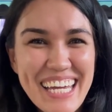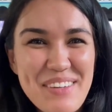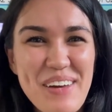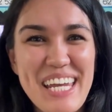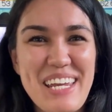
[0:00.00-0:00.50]

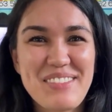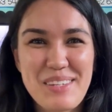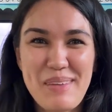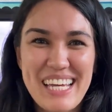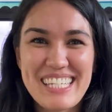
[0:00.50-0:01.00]
My name's
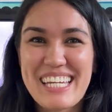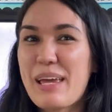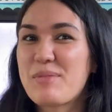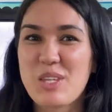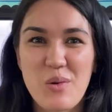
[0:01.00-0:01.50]
Amanda and
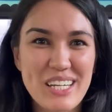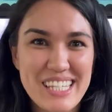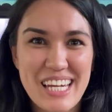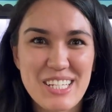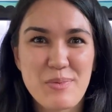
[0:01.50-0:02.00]
I'm so
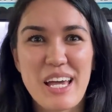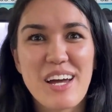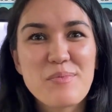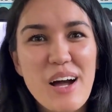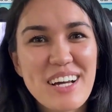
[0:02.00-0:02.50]
excited to be
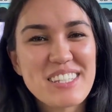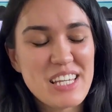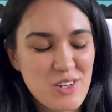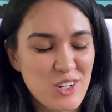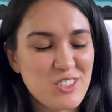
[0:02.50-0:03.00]

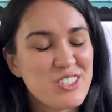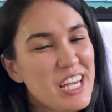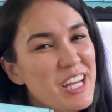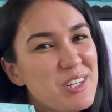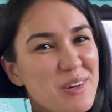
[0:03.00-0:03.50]
unboxing your
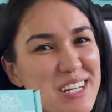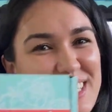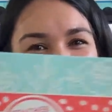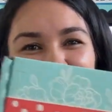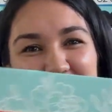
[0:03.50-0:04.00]
January
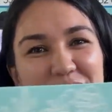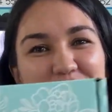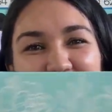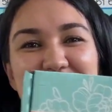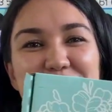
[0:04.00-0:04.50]
Teacher Care
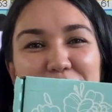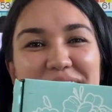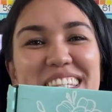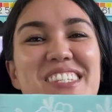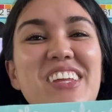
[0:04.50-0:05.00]
Crate this month,
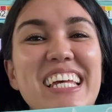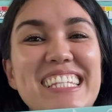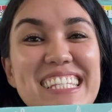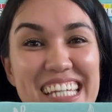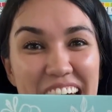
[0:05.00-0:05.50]
so
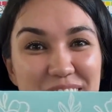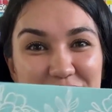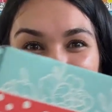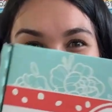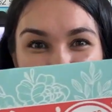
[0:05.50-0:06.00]
let's dive
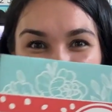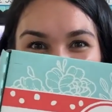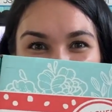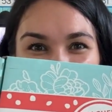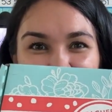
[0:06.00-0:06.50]
into all the
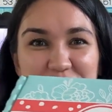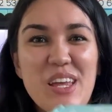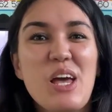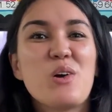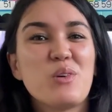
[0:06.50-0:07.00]
fun.
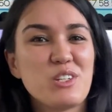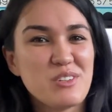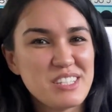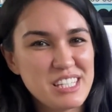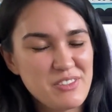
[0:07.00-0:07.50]
When you
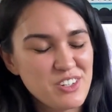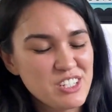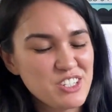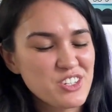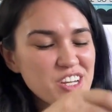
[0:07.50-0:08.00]
receive your
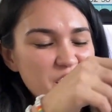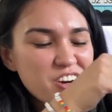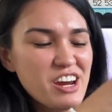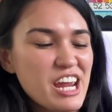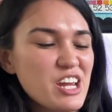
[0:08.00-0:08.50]
Teacher Care
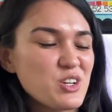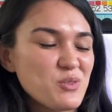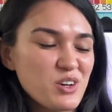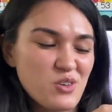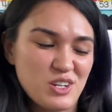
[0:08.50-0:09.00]
Crate, you
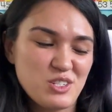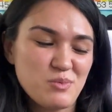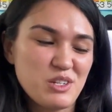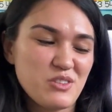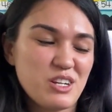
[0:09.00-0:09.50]
are going to
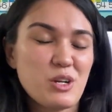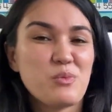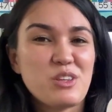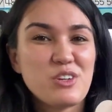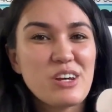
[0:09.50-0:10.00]
be greeted
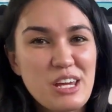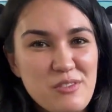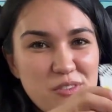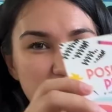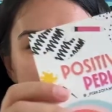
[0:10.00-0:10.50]
with your
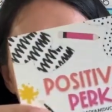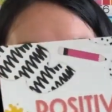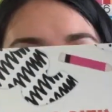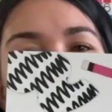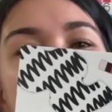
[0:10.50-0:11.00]
info
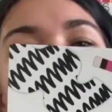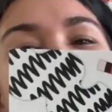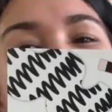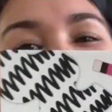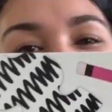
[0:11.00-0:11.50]
card, and